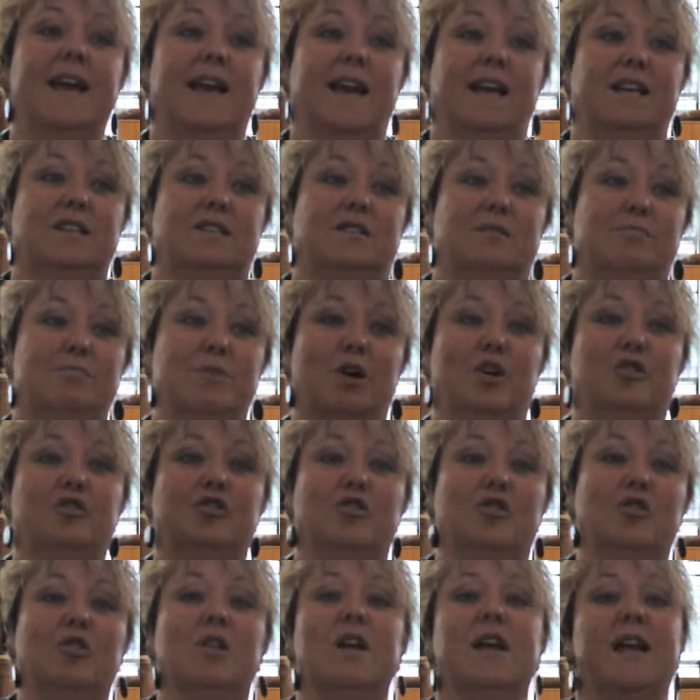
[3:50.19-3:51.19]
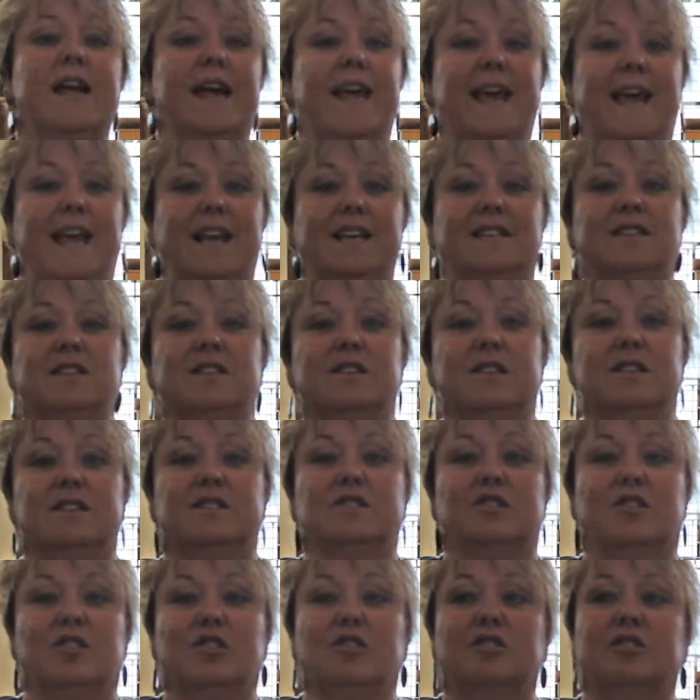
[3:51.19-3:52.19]
It's a model. It isn't a
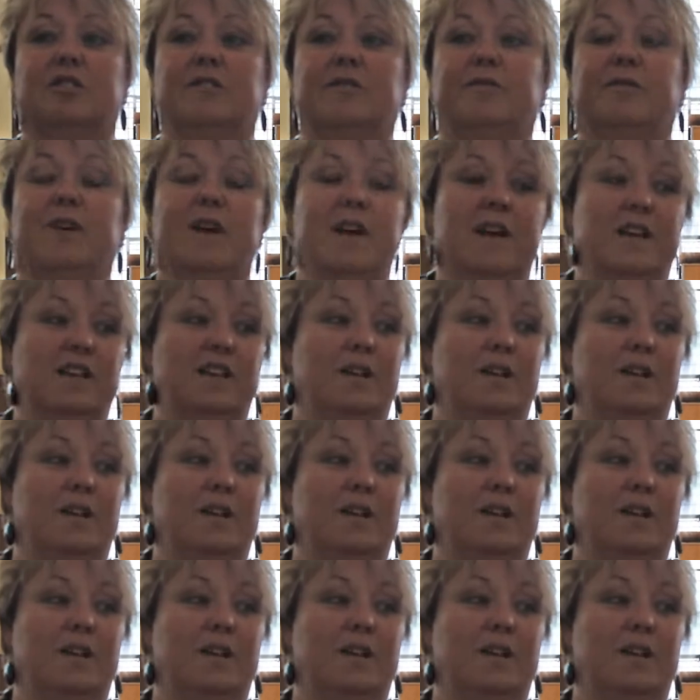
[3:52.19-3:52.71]
sort of